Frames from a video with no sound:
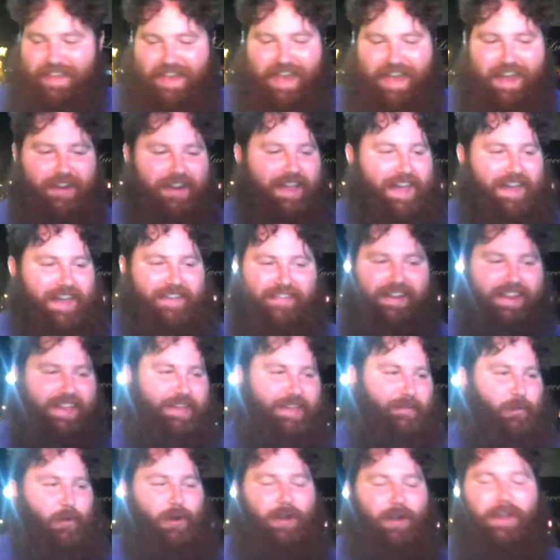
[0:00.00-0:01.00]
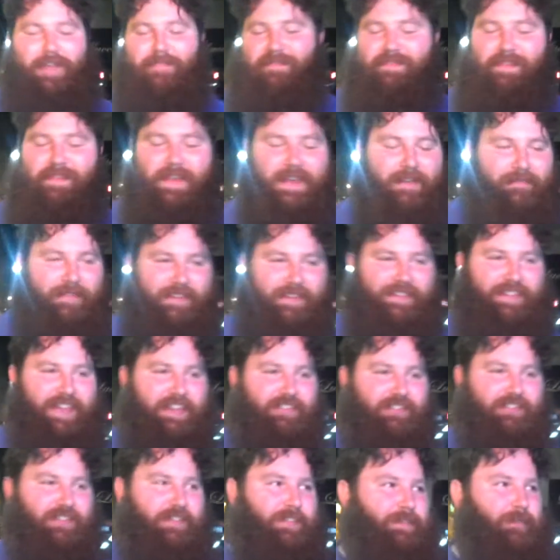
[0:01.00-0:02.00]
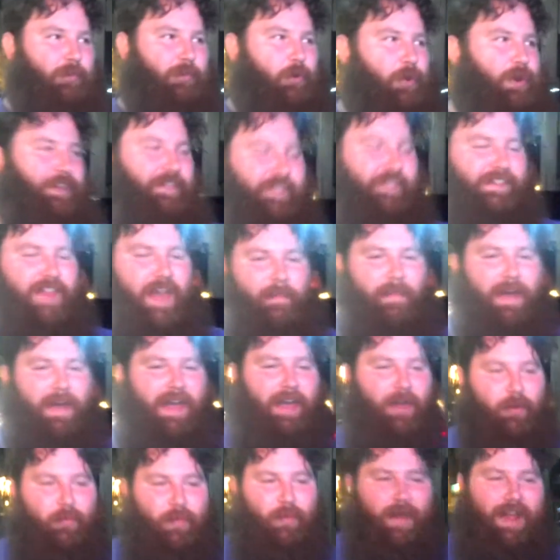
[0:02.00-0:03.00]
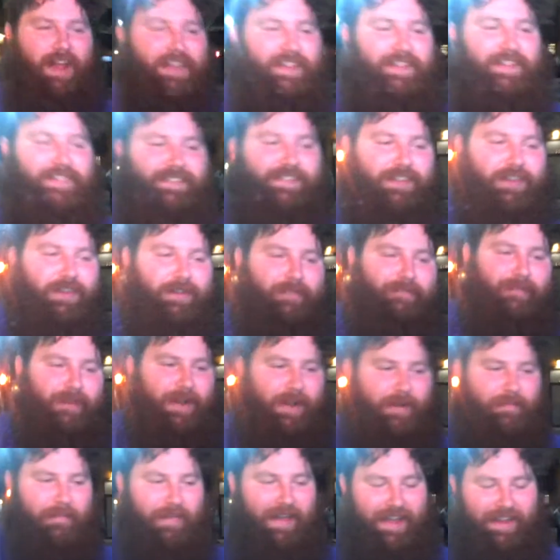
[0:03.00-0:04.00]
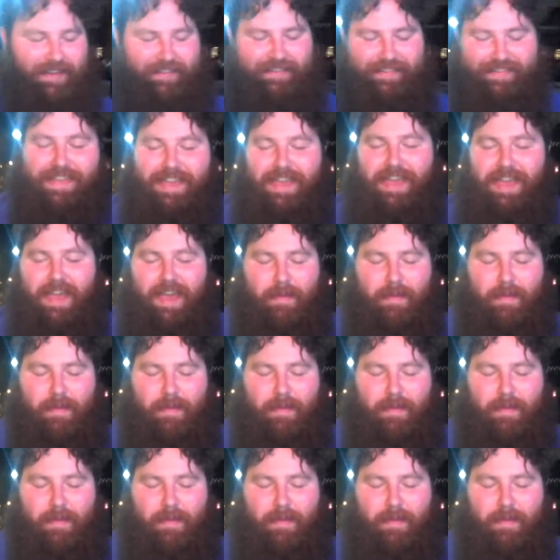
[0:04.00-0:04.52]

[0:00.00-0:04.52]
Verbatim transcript: I don't have any more invitations for it. It's not my own wedding. It's a good friend of mine's.